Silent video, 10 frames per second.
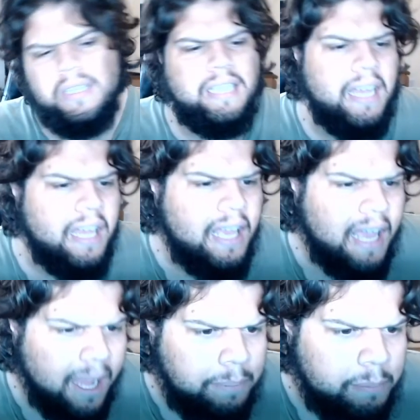is that?
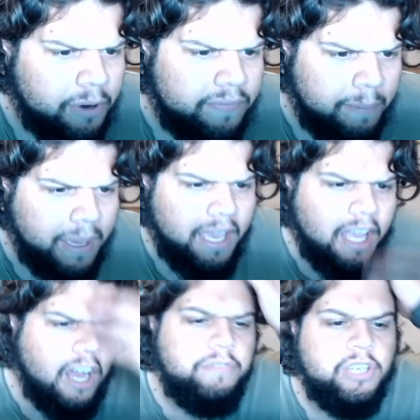Happy birthday, mate.
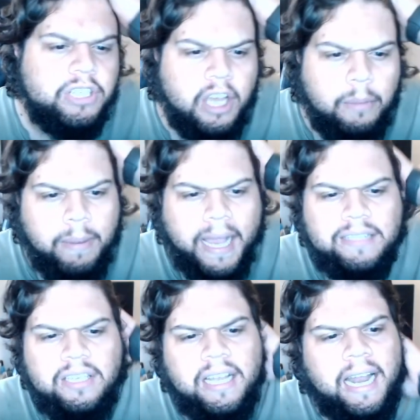I've just come back
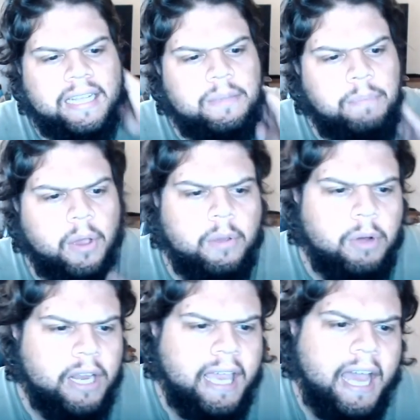to collecting
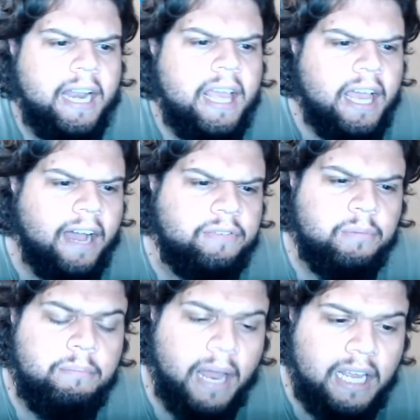Pokemon again after
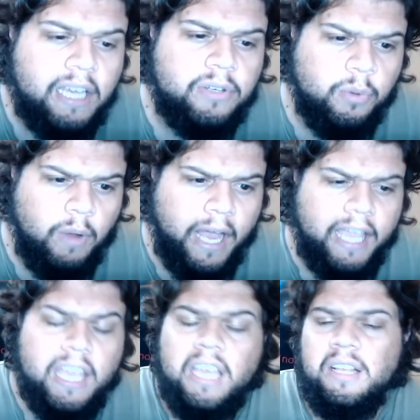many years
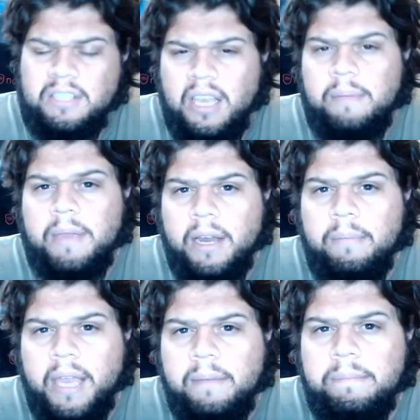away. Same here,
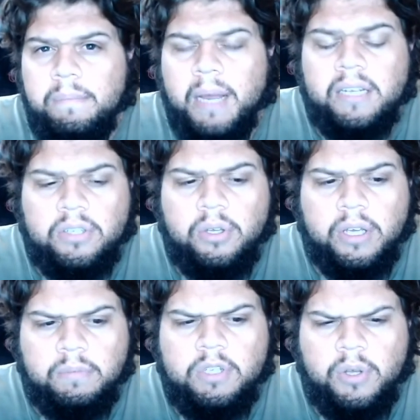mate. Back
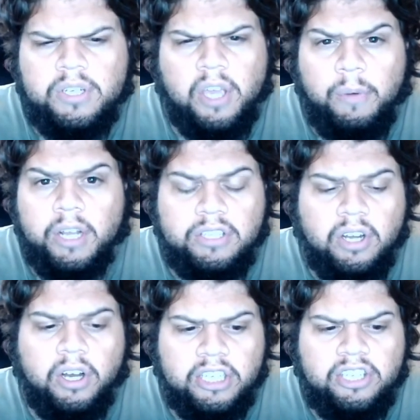two, two years ago when I
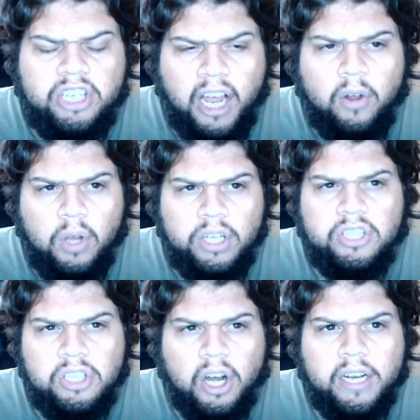started this channel, i
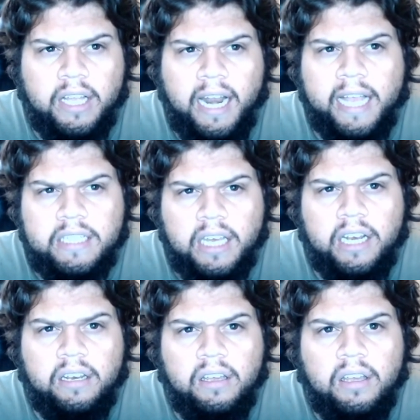started collecting
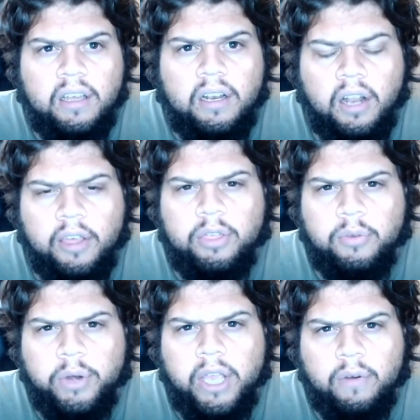like
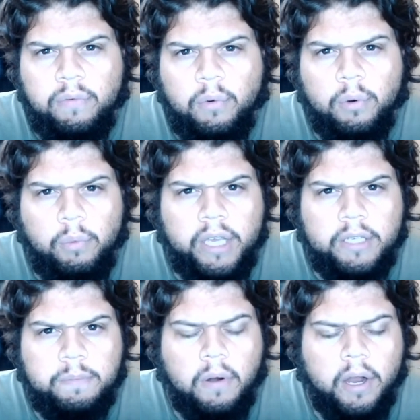three or four weeks
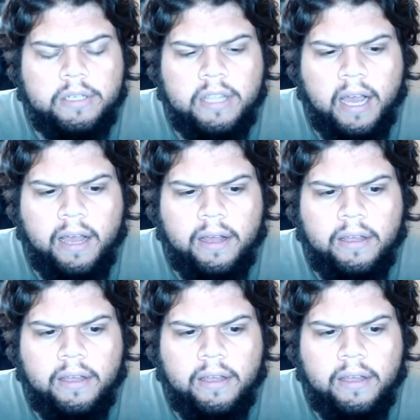prior to that.